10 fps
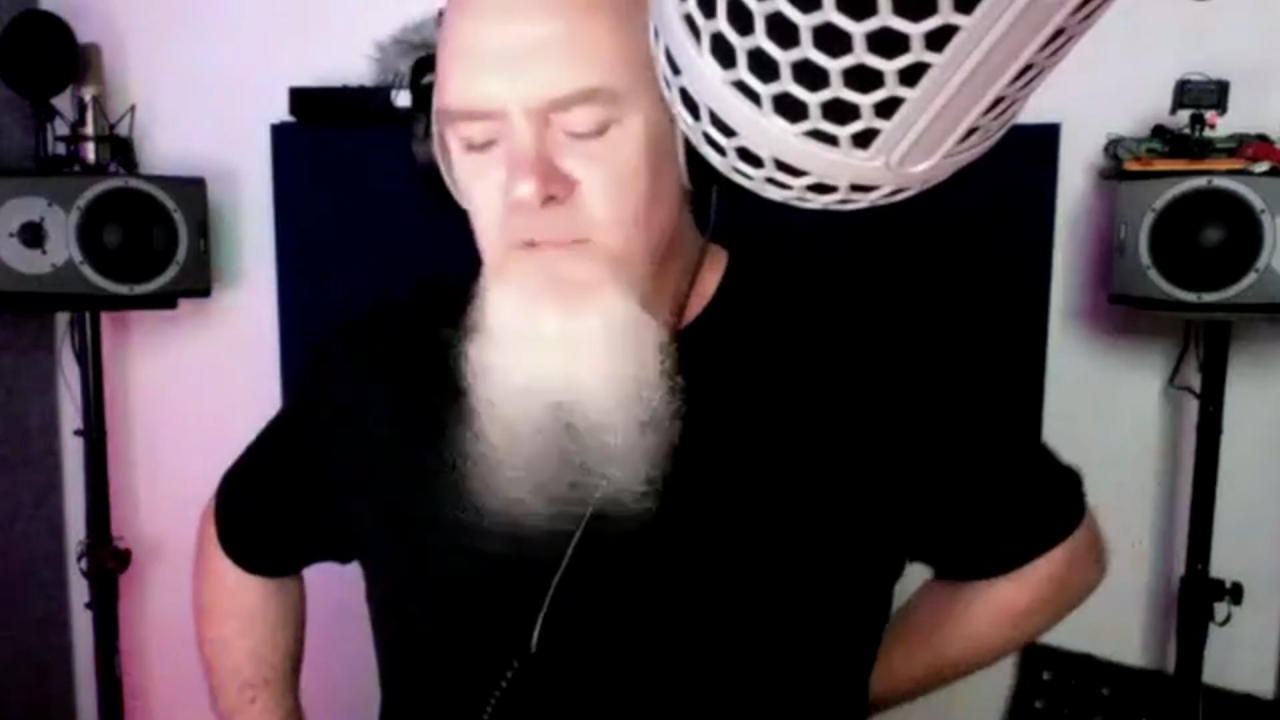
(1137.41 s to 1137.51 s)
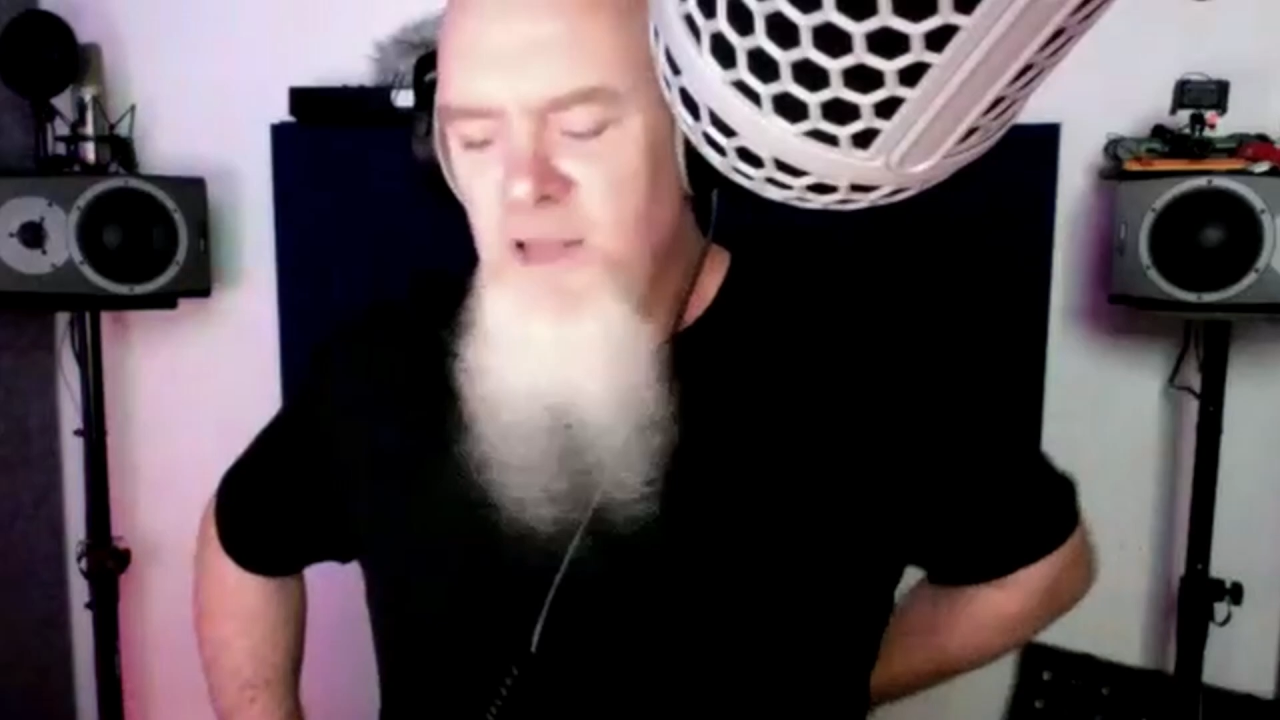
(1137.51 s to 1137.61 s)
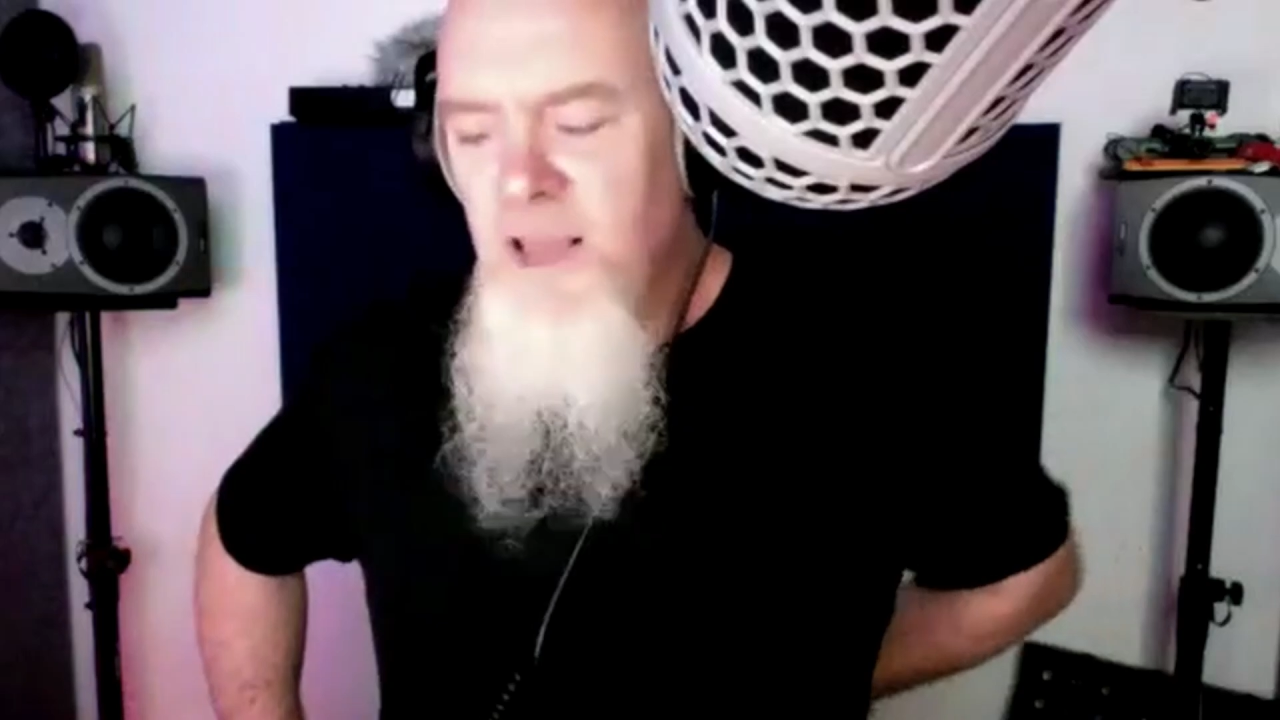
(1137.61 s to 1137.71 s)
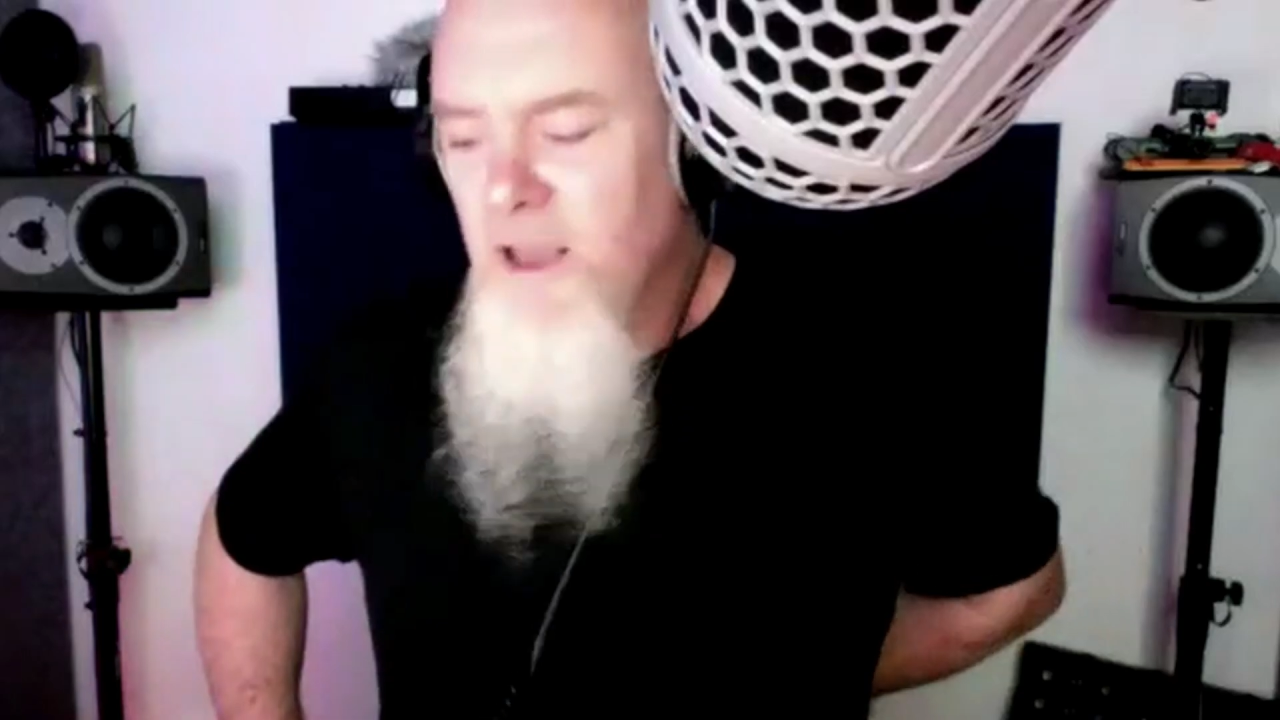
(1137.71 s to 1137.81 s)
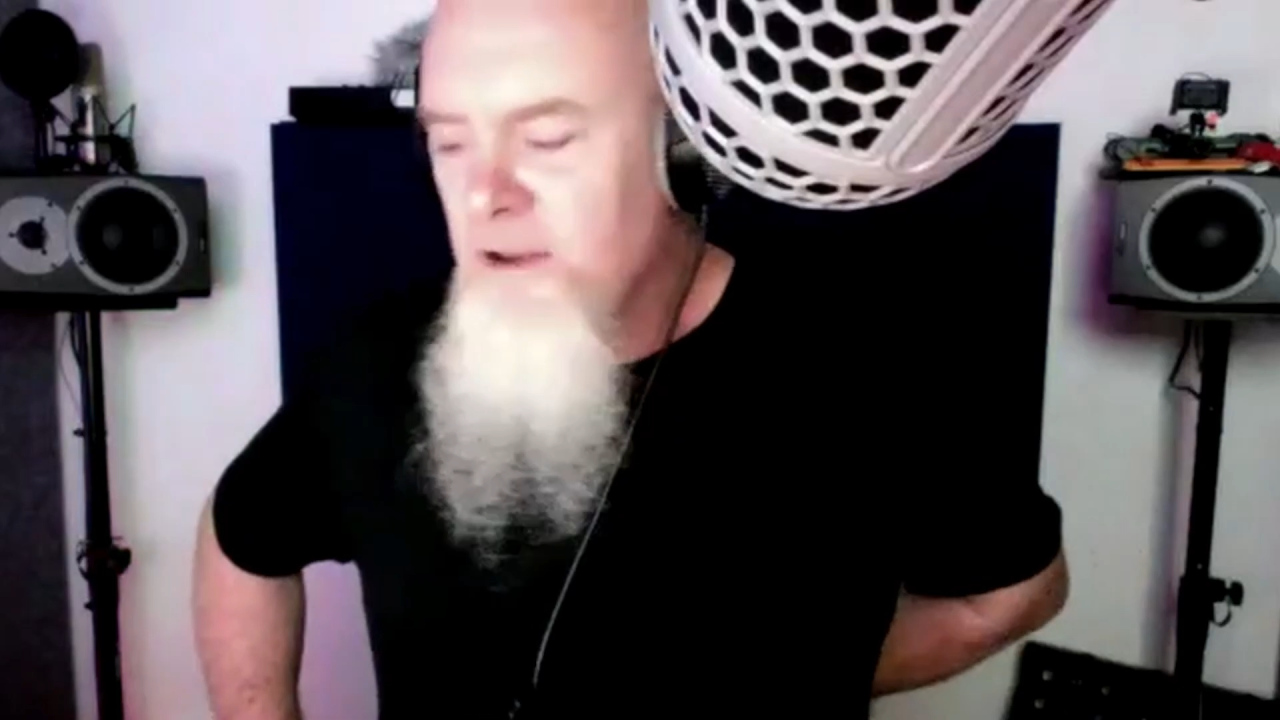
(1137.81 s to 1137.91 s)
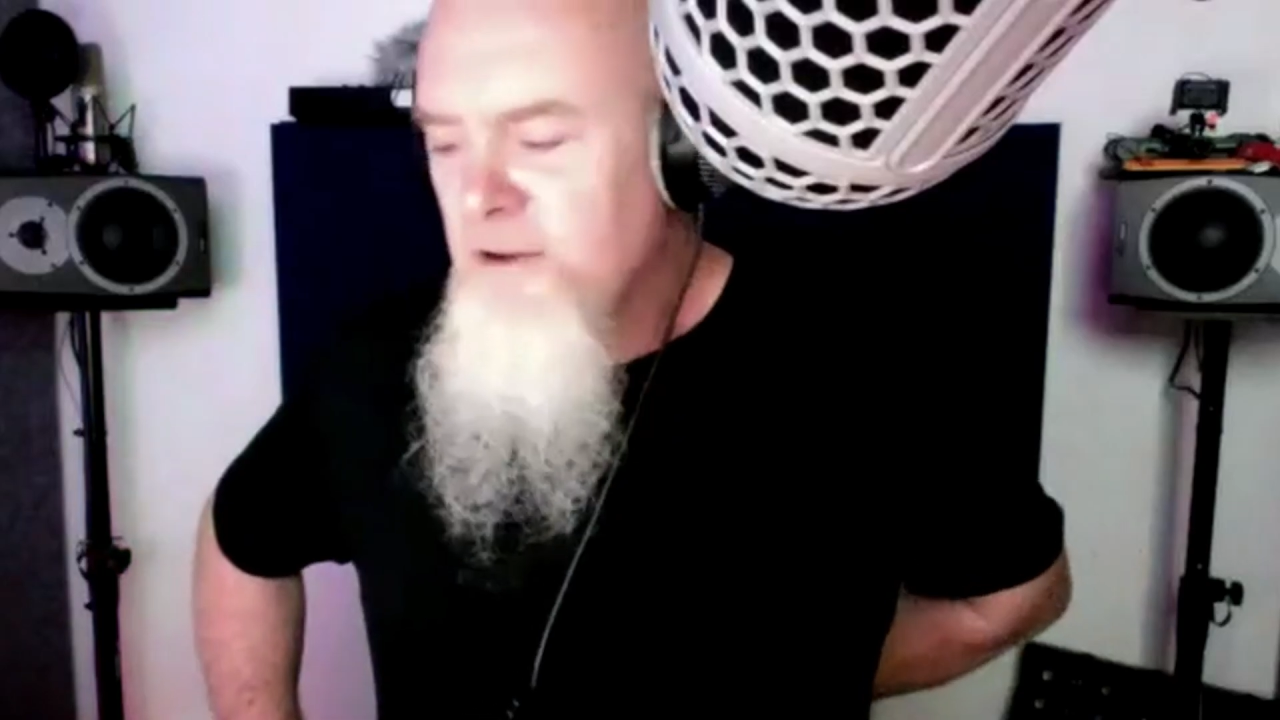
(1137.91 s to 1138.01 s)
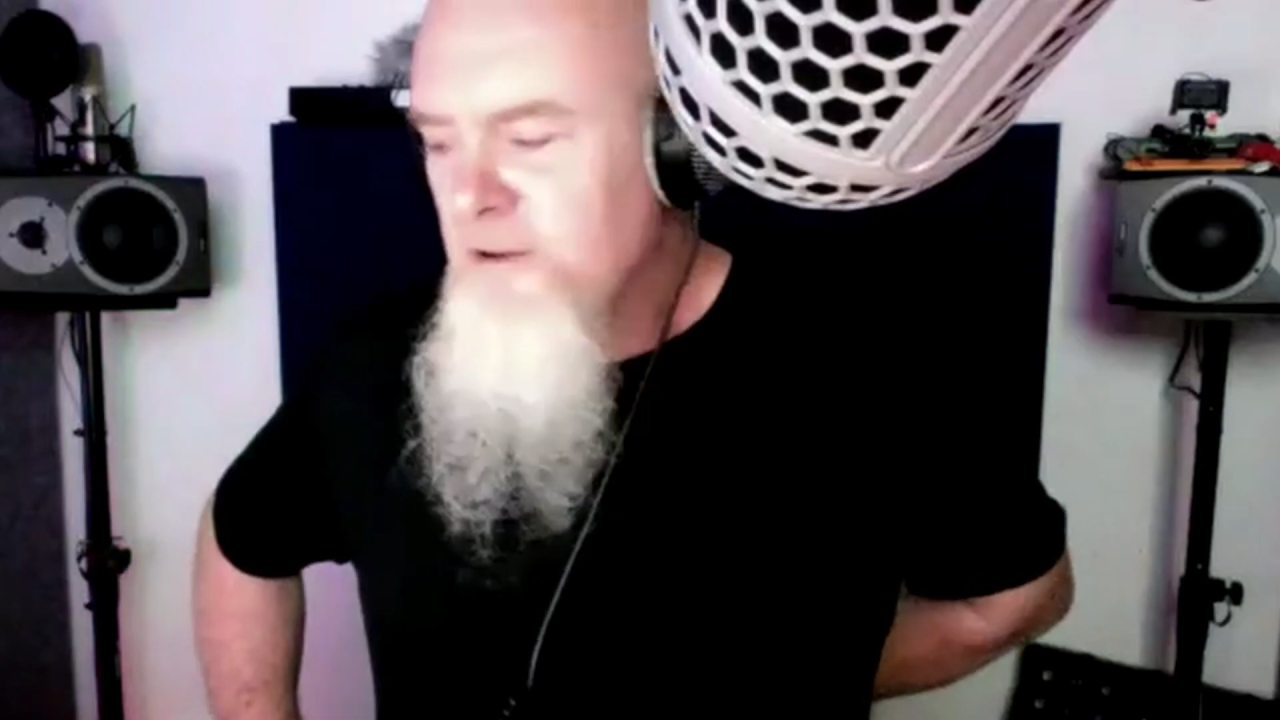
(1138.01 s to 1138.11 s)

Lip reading: there.